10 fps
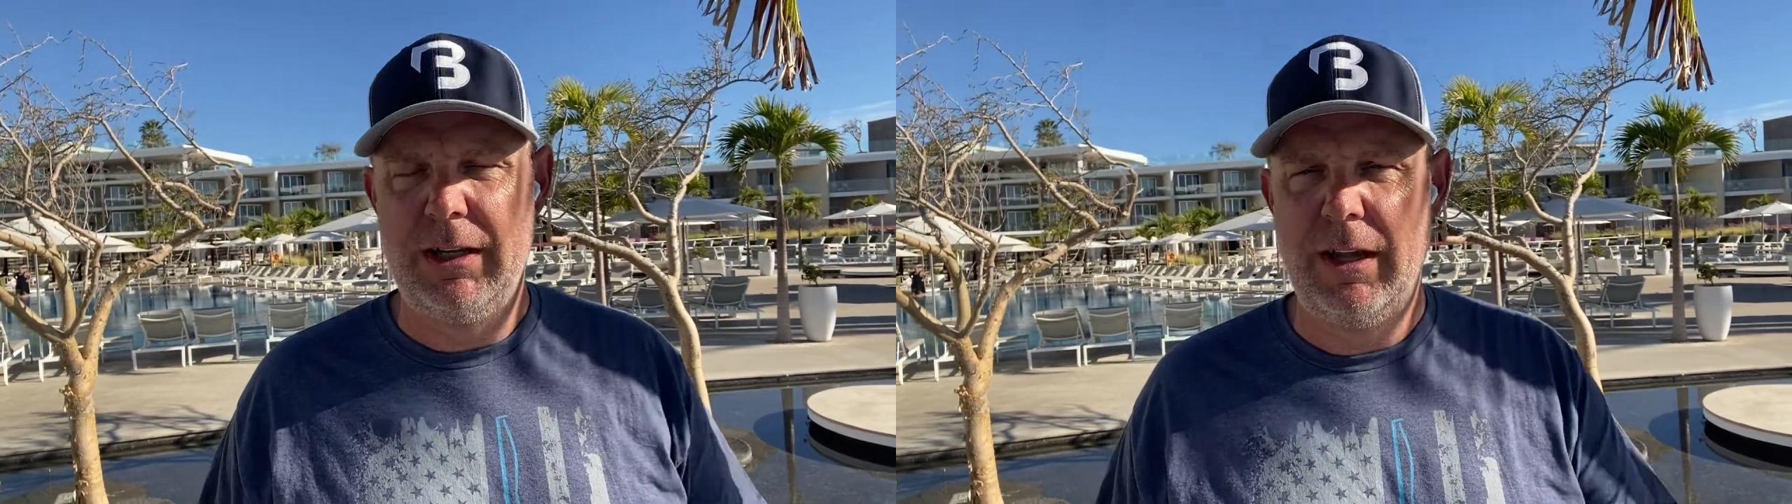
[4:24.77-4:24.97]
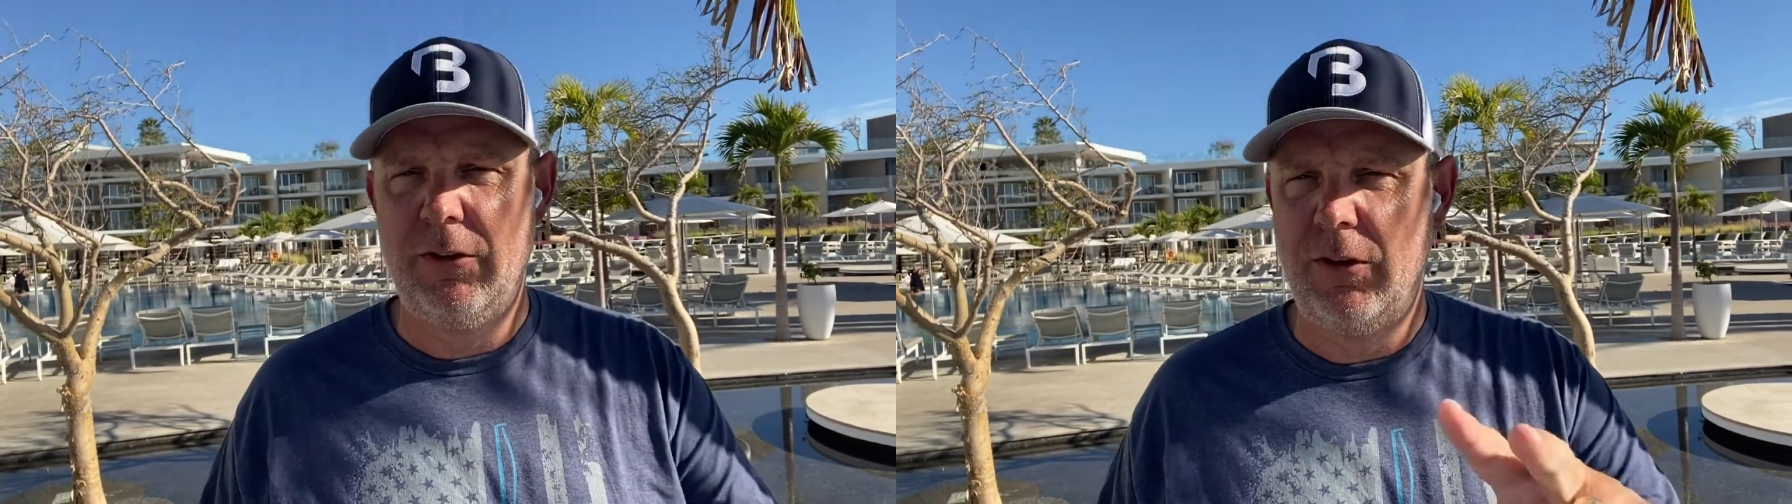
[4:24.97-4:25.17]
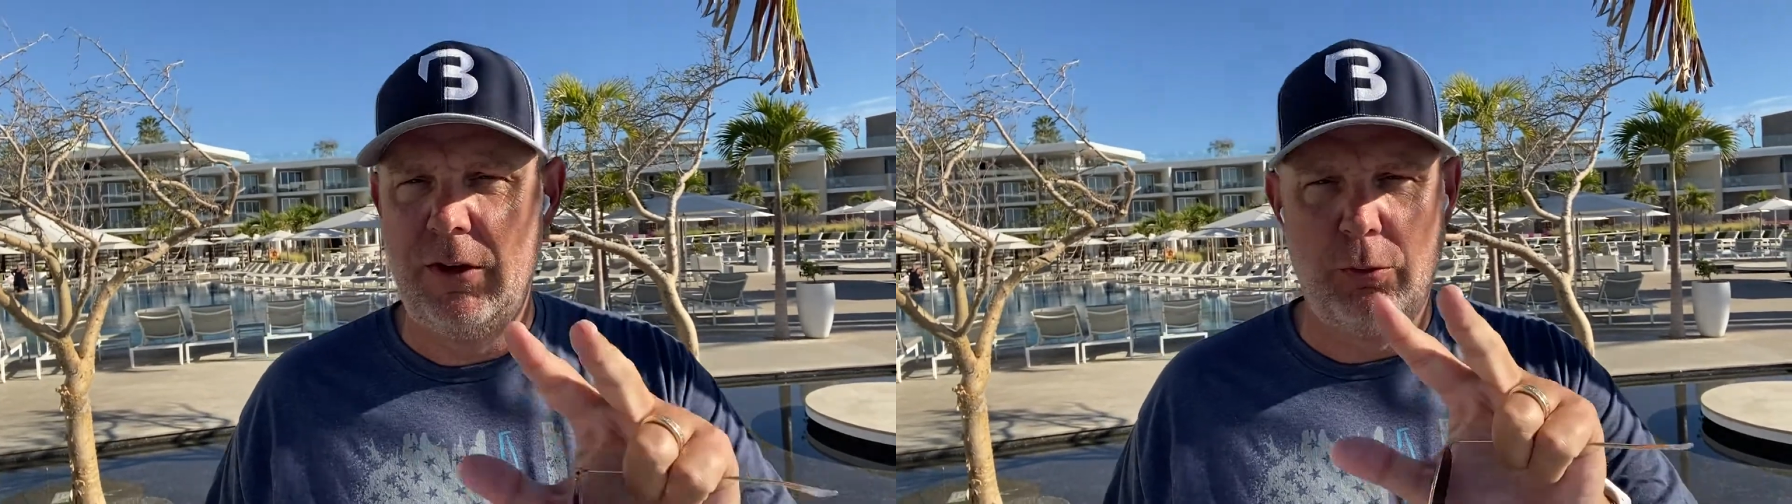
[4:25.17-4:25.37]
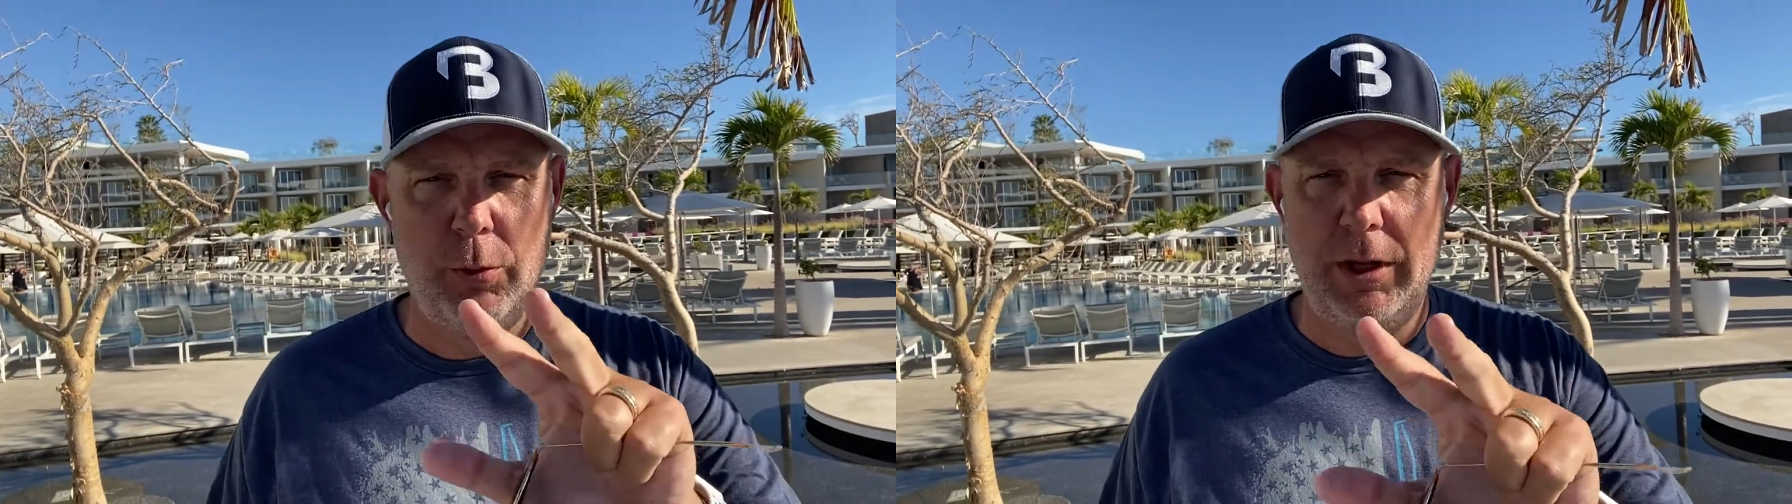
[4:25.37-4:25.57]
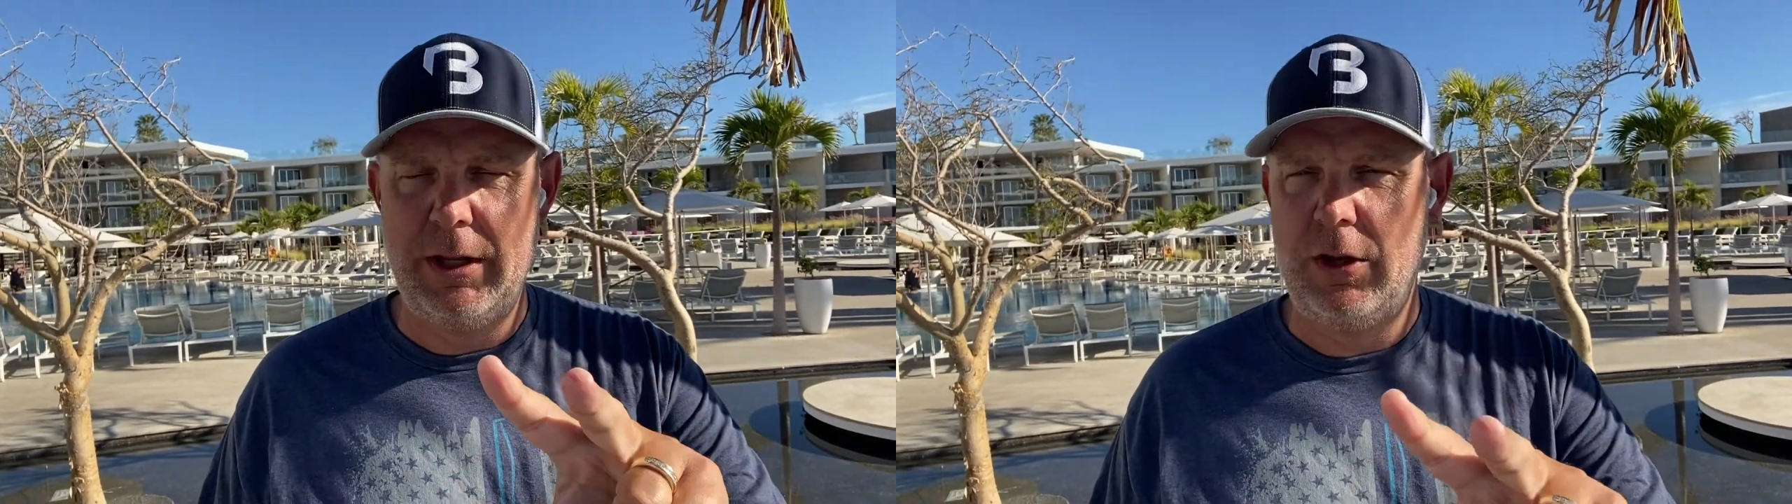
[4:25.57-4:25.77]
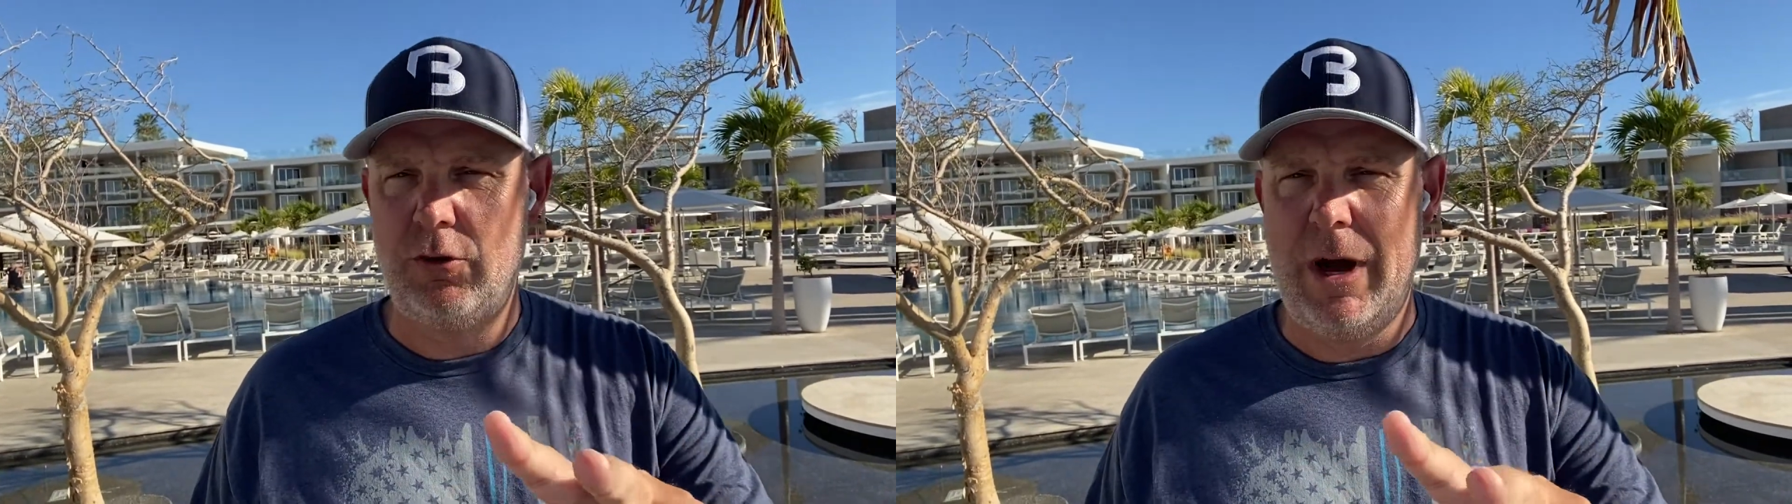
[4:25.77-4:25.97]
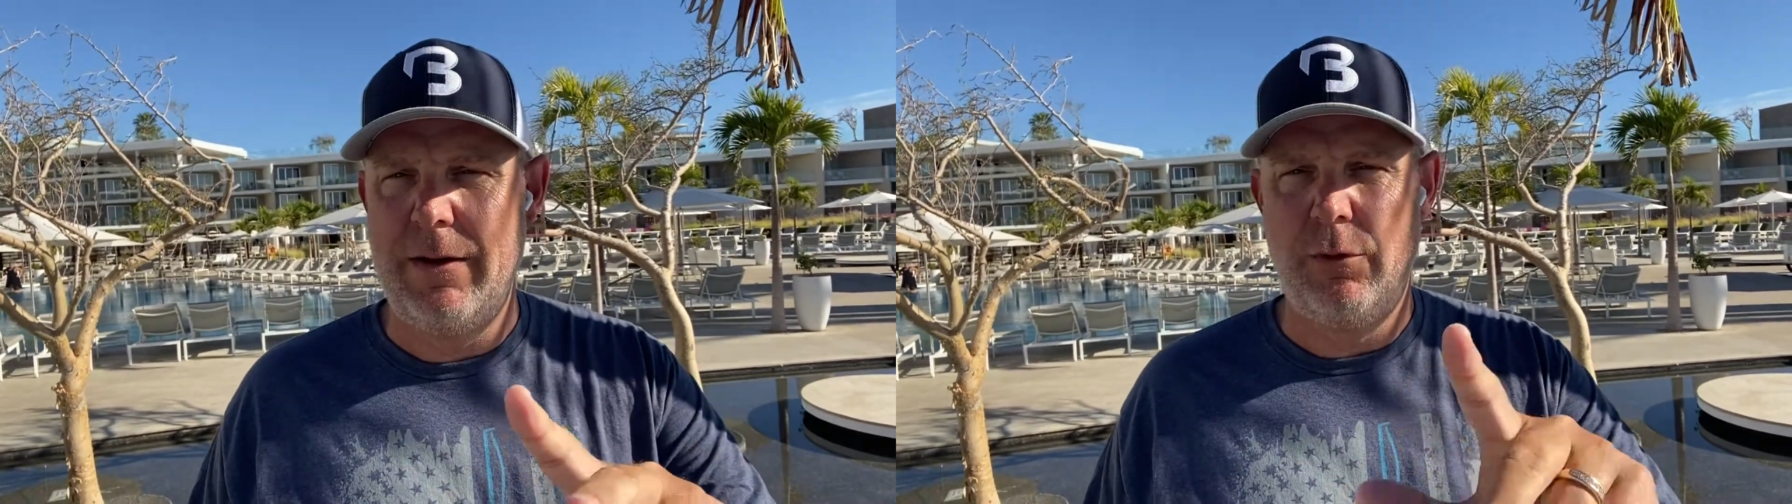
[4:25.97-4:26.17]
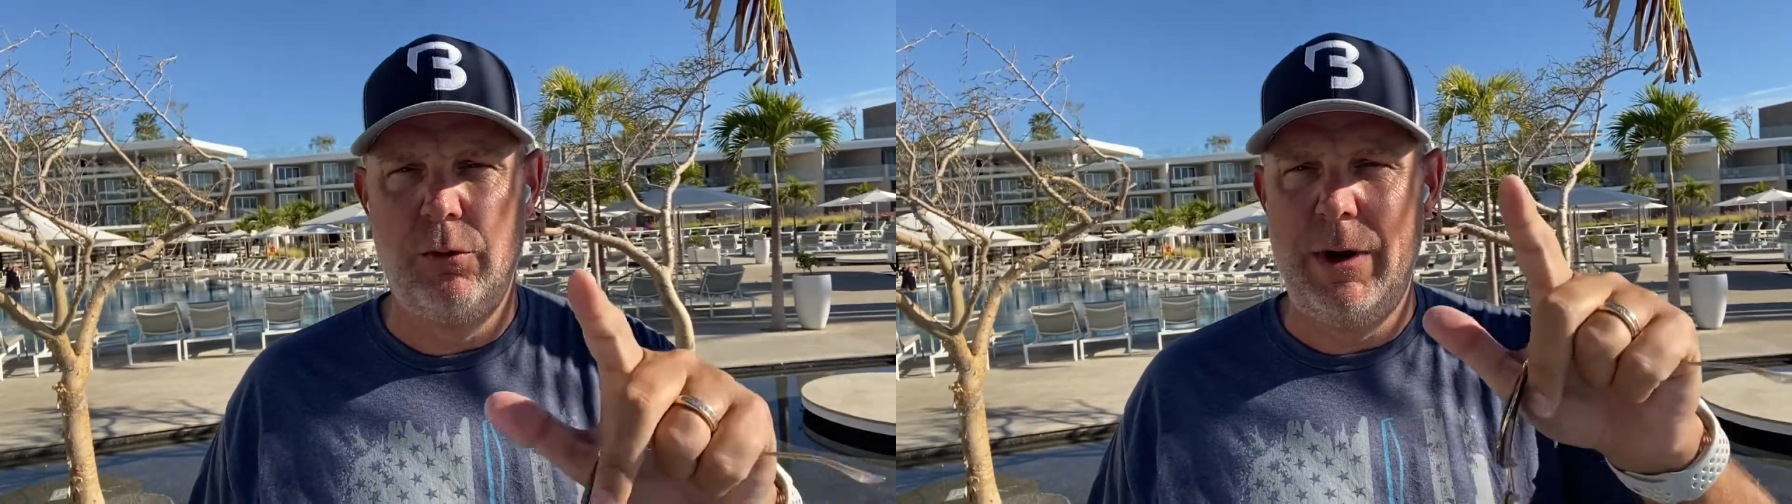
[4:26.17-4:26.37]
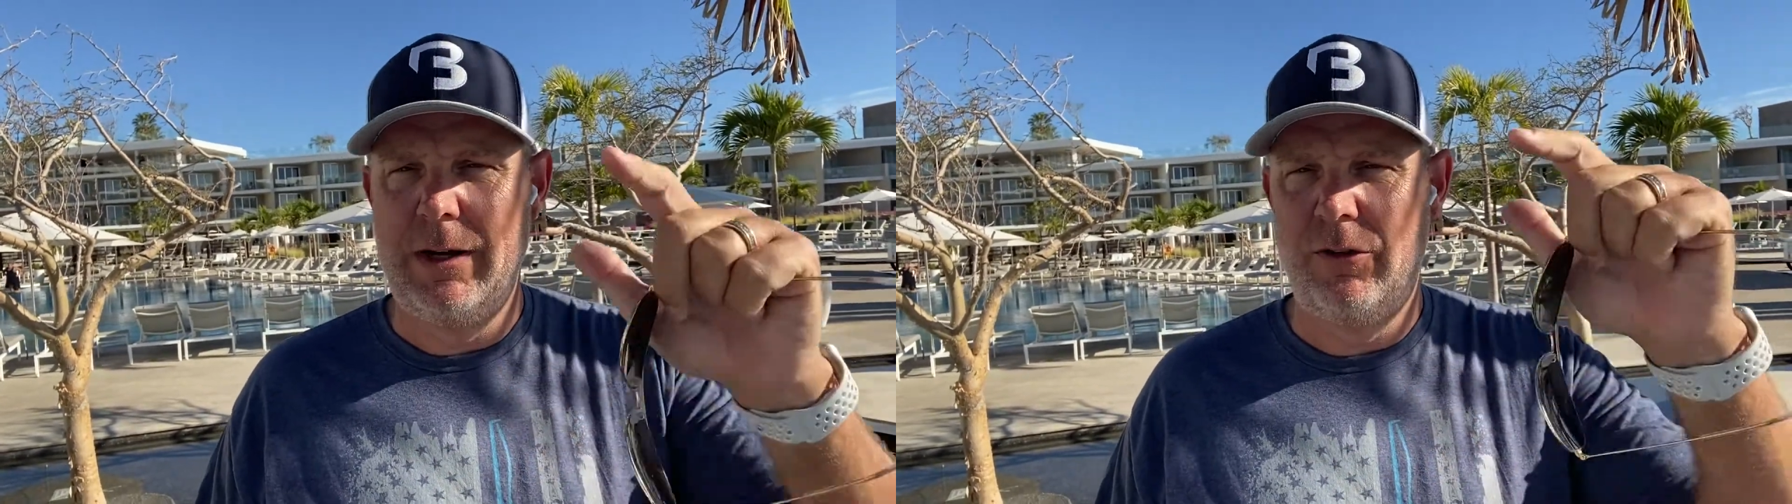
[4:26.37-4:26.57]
And it's really the trifold, right?